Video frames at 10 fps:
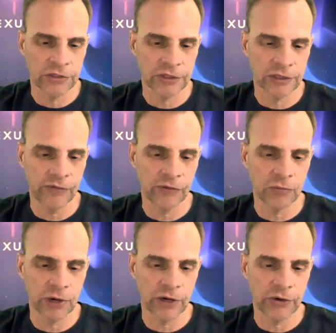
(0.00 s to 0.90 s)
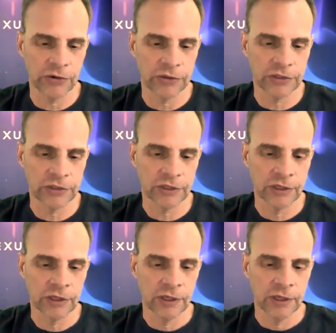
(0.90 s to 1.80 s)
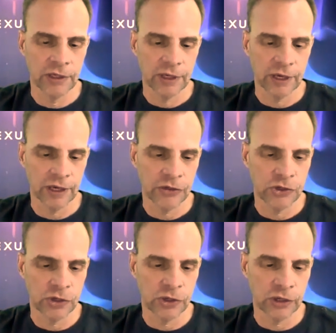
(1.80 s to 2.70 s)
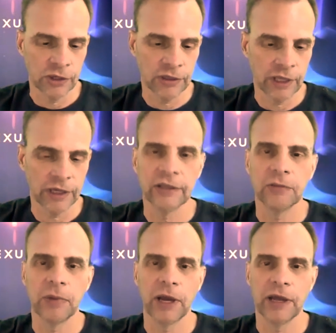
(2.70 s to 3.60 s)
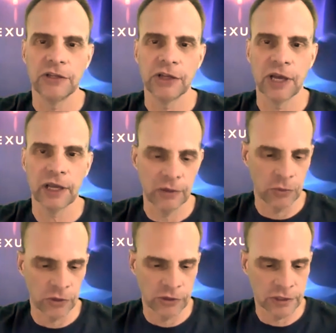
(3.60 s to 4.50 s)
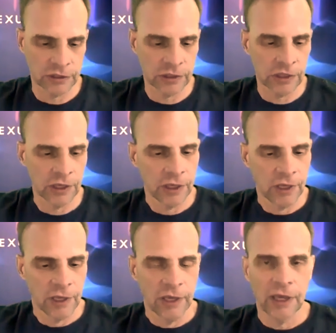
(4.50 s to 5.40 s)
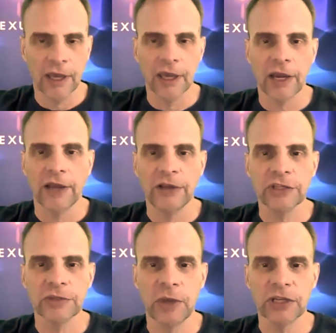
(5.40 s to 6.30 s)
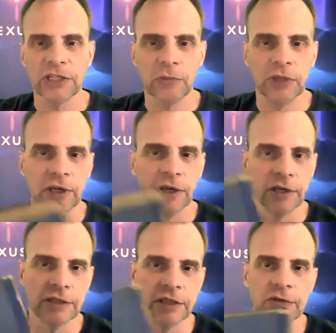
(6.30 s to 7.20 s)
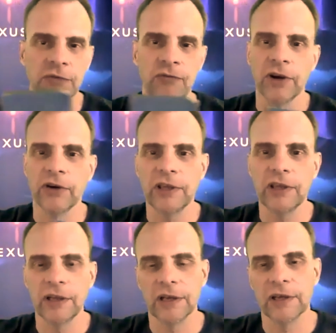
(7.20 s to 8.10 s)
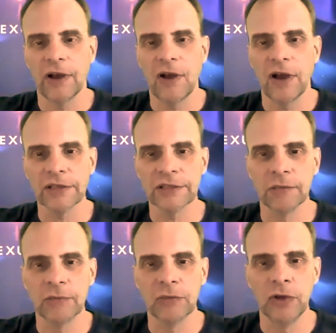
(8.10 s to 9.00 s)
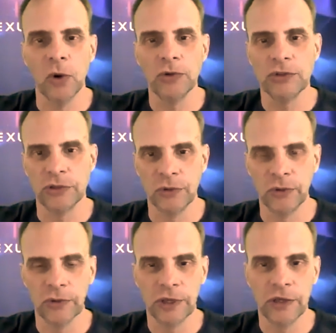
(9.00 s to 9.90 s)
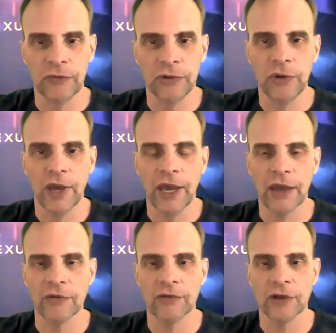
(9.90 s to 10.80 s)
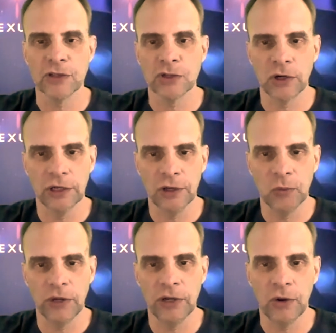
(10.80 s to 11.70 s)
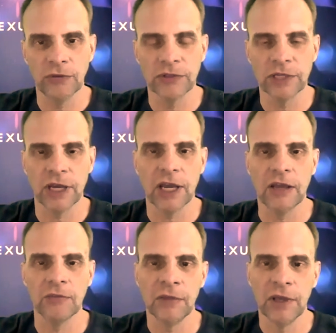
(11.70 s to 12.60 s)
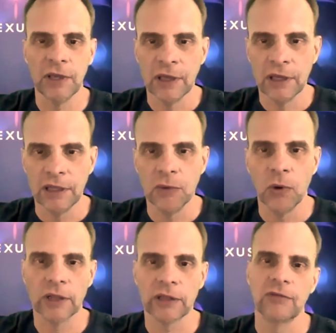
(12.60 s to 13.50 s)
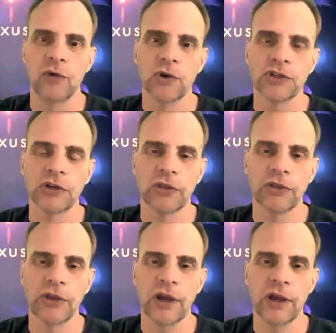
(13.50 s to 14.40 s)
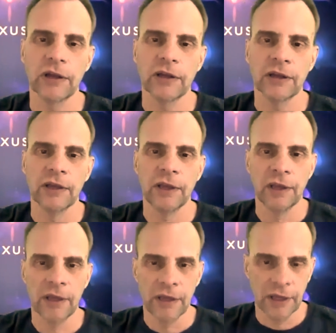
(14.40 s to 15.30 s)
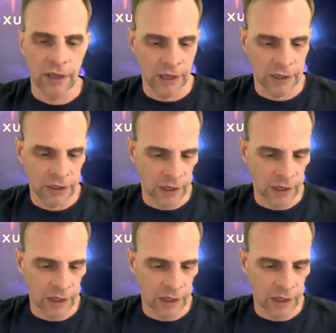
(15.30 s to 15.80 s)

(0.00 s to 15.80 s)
David Brainerd's journal, edited by John Edwards. And I just mention it because it's a very awesome go-to if you have a short little window of time, you want a devotional thought. And,